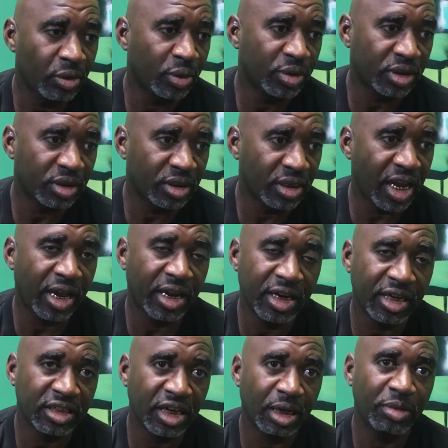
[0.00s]
It was
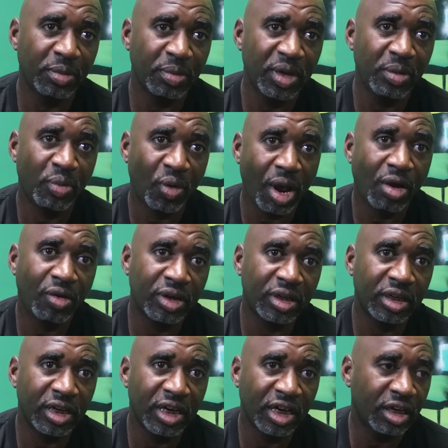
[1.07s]
down there something to be
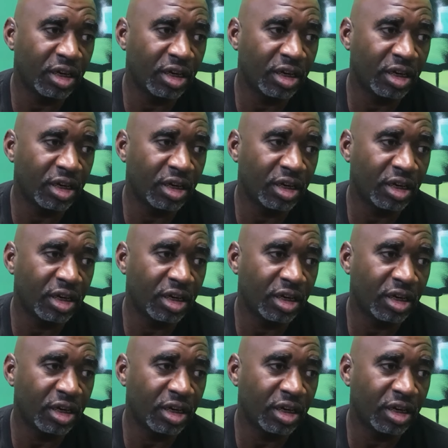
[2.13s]
proud of.